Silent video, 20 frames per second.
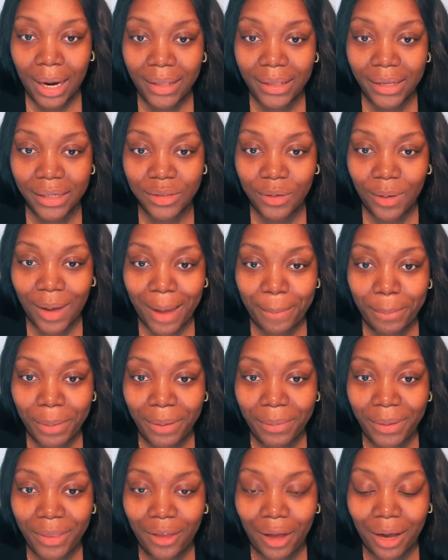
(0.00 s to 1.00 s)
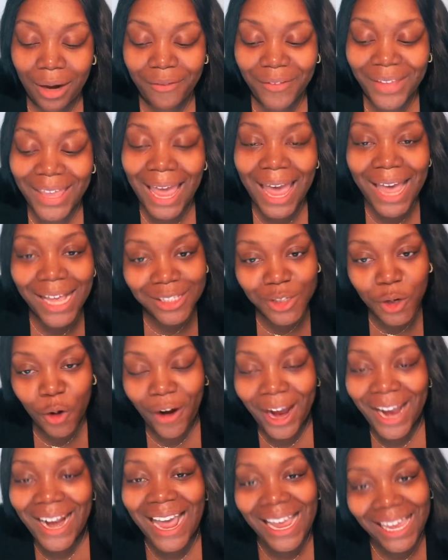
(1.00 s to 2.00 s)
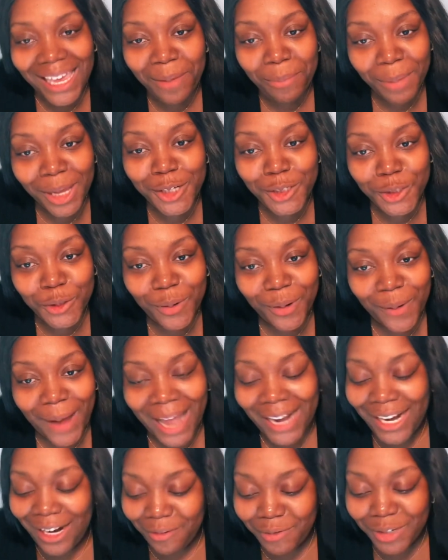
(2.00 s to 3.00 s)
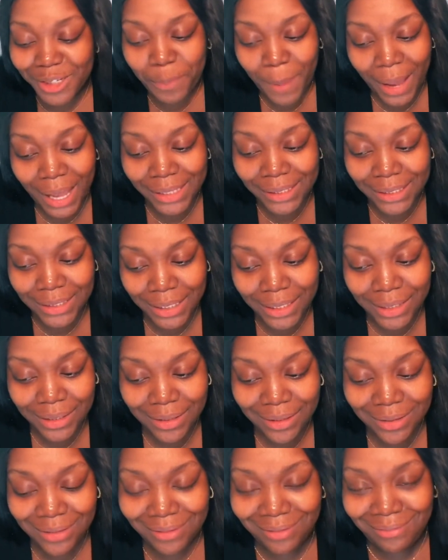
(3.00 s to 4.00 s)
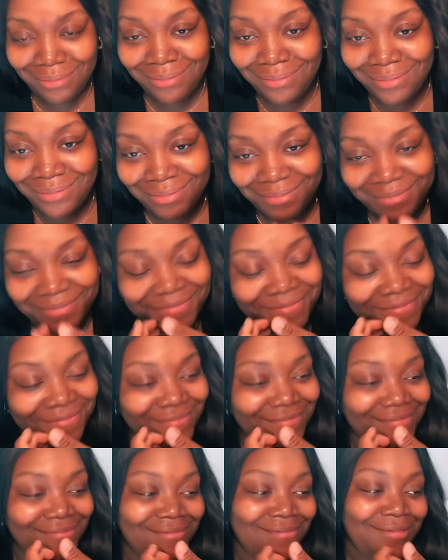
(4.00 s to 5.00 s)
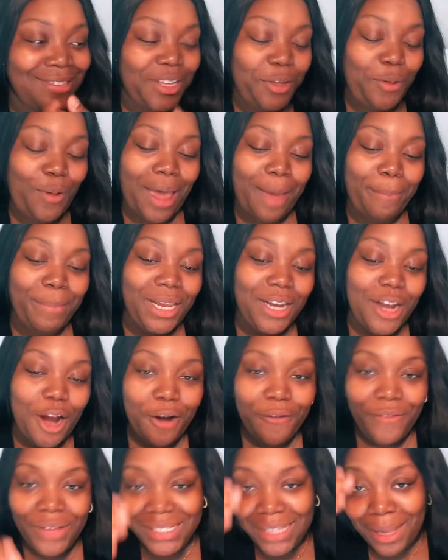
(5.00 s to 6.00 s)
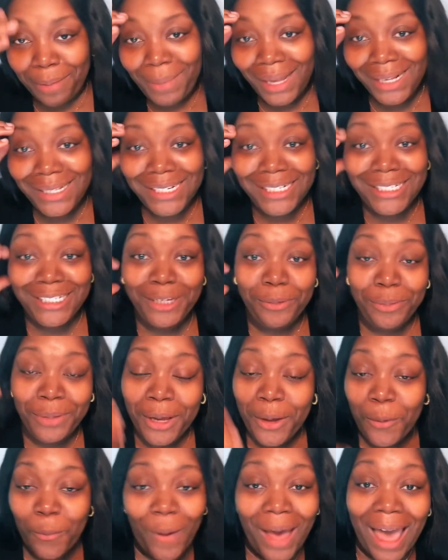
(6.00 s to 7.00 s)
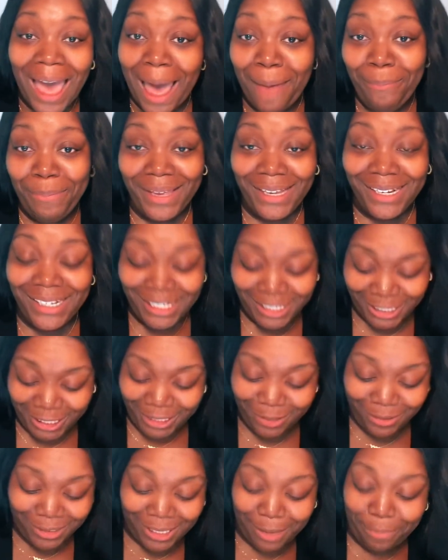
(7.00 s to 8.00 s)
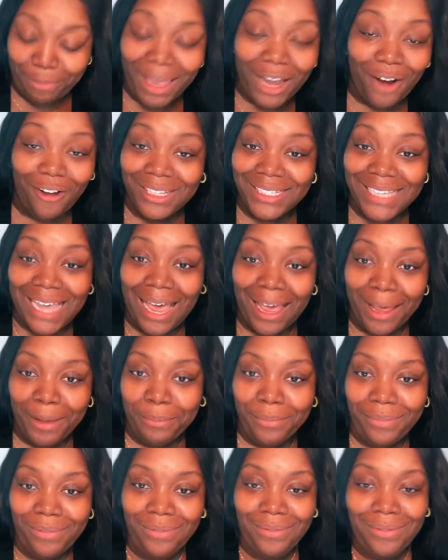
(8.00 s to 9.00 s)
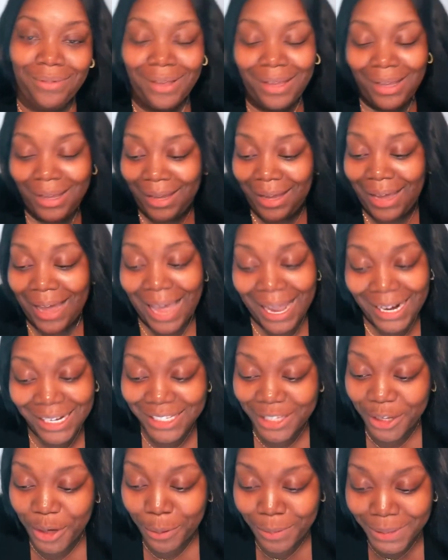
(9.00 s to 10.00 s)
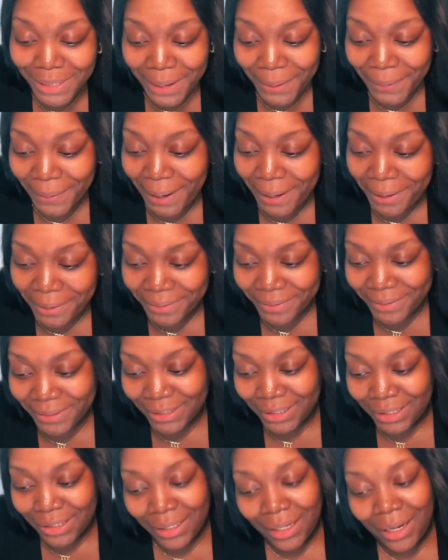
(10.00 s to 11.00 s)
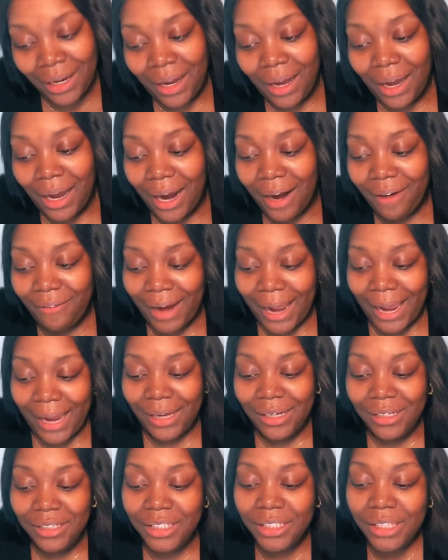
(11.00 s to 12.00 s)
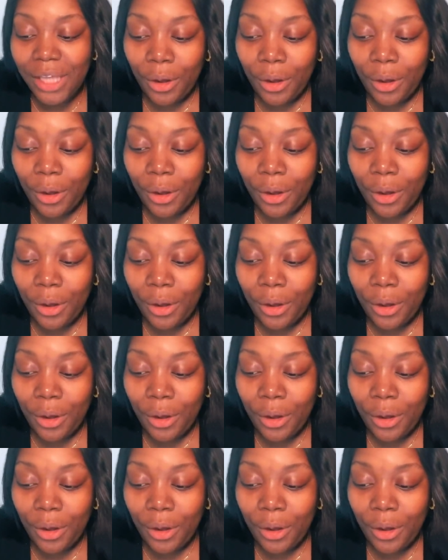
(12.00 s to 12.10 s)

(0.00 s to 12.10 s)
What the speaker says: Hi there. So happy to be thought of. Yes, girl. And I emailed you. I need a response, sis. You had me nervous. I'm like, what happened? Did she submit on time? I need to know what's going on. All right.